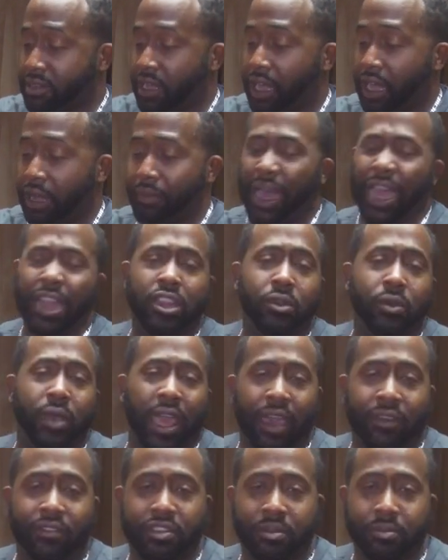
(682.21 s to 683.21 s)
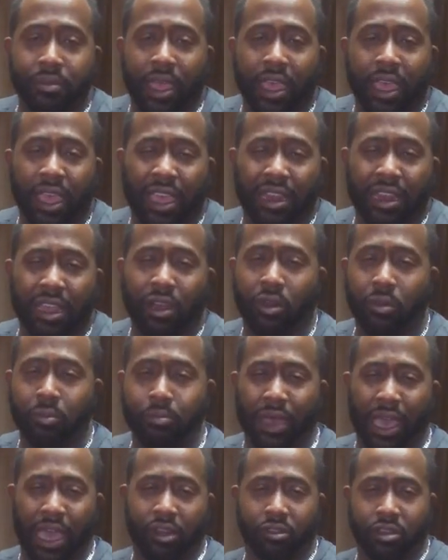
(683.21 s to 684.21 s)
I do have some
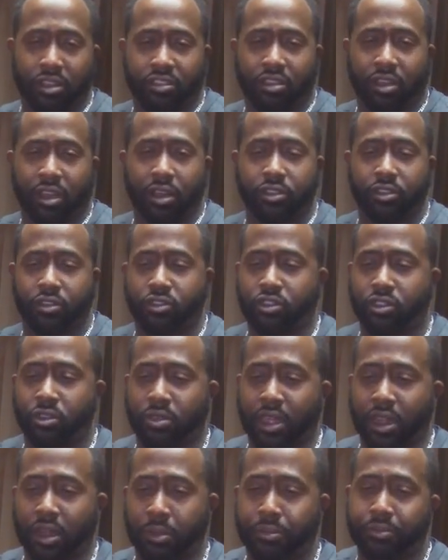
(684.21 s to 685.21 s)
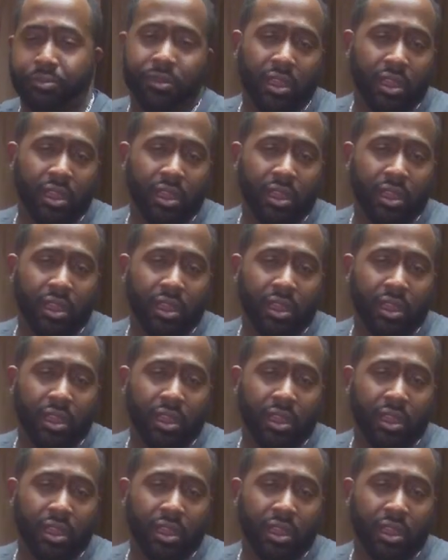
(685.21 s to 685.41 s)
handheld battery chargers too that are